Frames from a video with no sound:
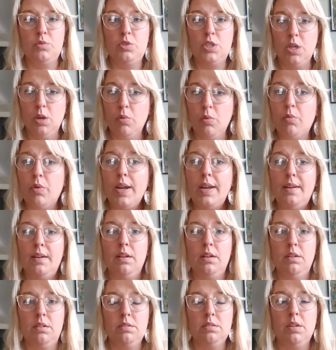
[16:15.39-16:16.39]

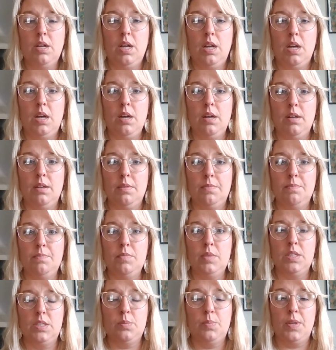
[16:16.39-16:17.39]
children,
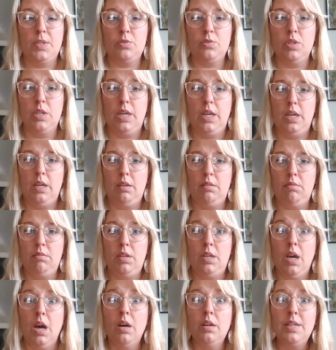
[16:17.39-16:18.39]
especially
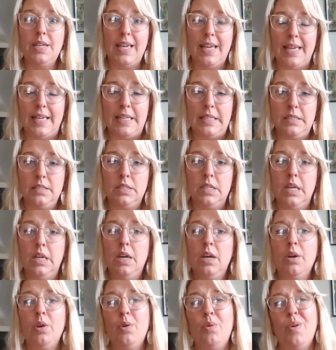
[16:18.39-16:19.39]
young kids
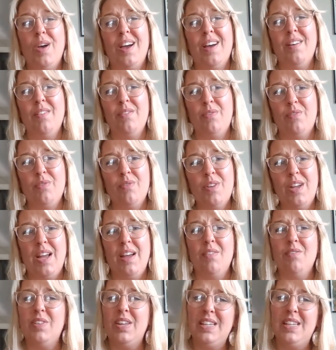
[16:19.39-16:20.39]
who have
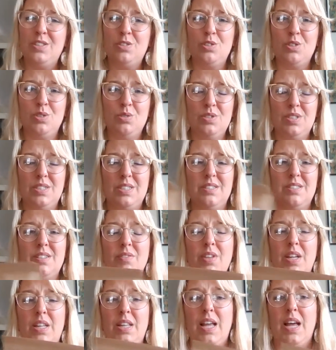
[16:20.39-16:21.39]
issues and
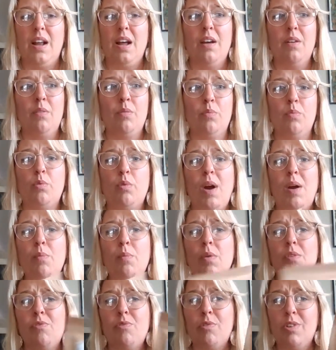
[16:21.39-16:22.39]
stuff like that. A great
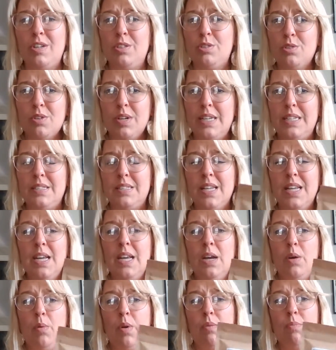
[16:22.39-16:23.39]
refrigerant
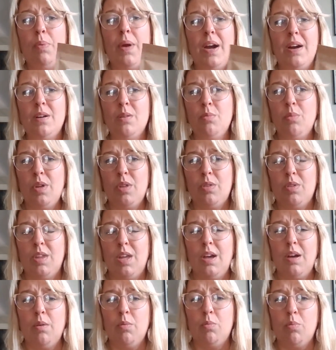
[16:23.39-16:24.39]
when paired with
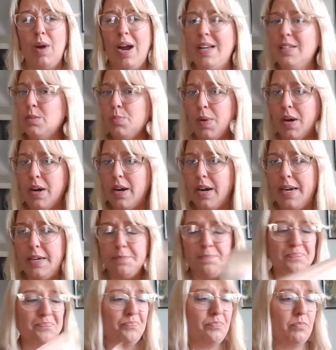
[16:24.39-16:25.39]

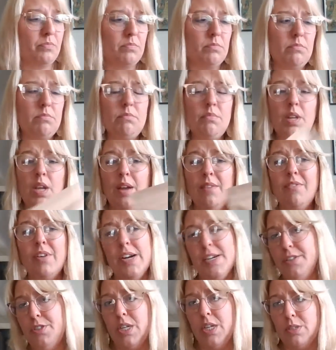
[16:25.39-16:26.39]
raspberry, and
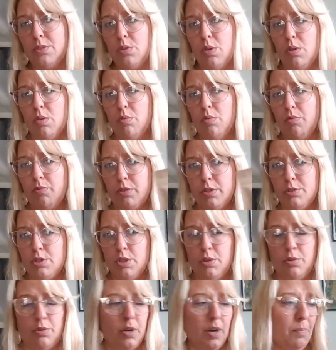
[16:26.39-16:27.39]
very gentle for
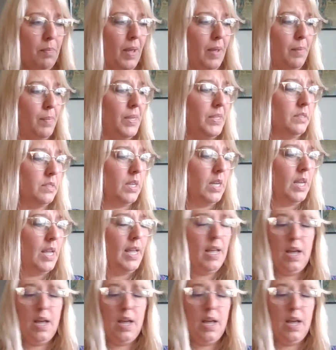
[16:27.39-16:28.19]
children and babies.